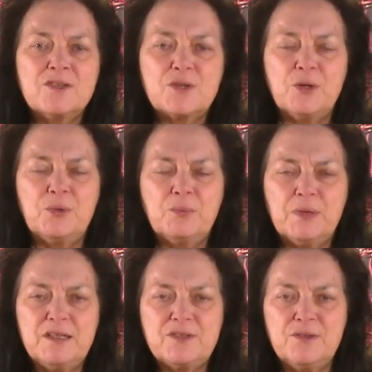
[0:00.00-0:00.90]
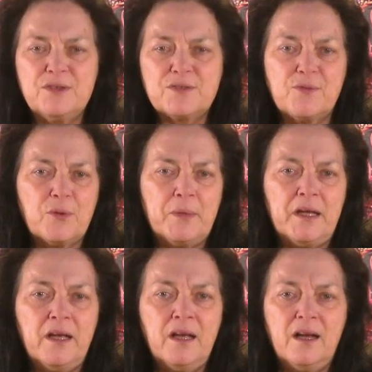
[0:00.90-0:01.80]
So please do this for
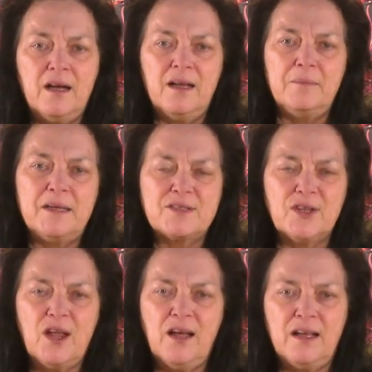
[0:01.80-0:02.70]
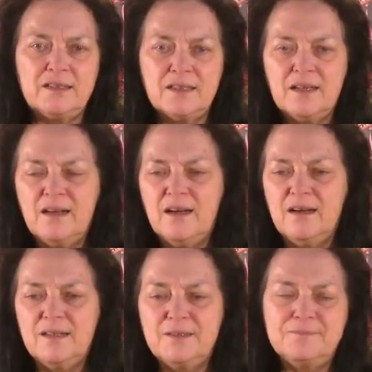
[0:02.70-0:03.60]
me. It means a lot.
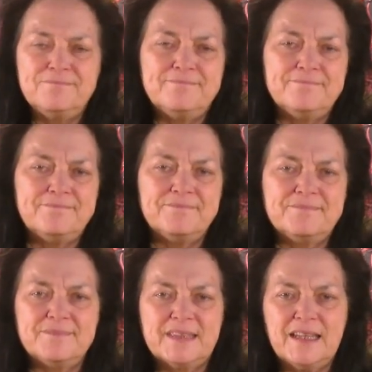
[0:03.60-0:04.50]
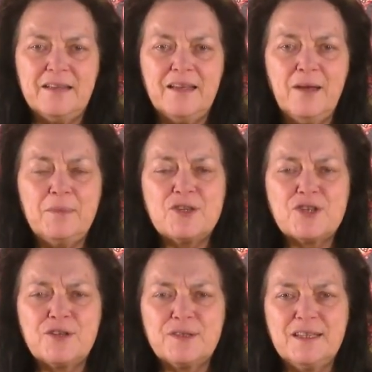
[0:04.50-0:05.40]
Um, let, help me to
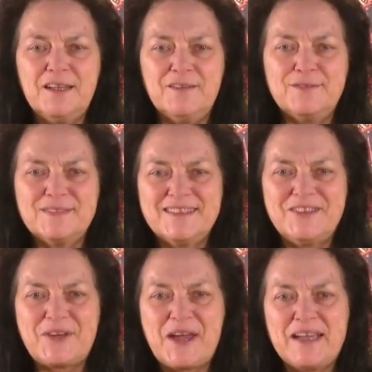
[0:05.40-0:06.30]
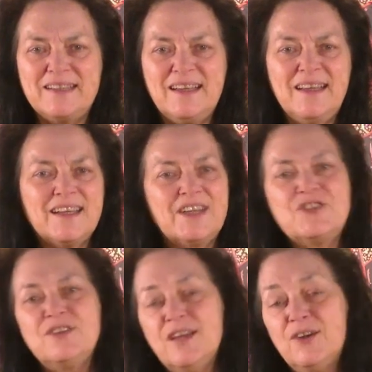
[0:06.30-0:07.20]
share the love, okay? Because
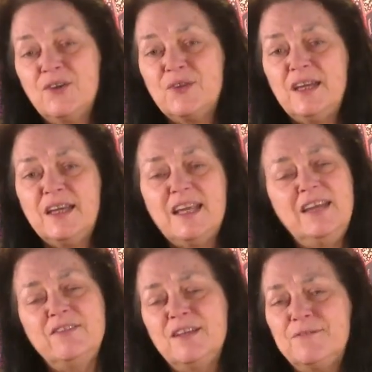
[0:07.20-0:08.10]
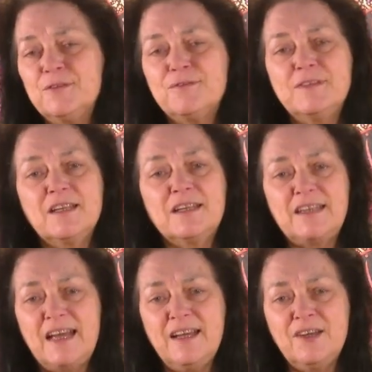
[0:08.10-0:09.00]
you know that even if you're feeling
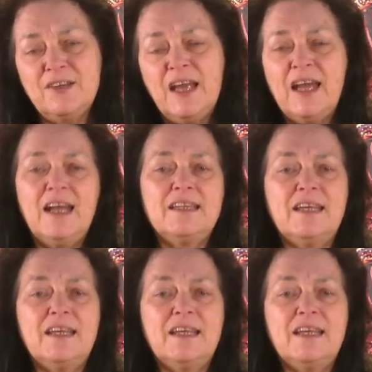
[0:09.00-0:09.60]
down and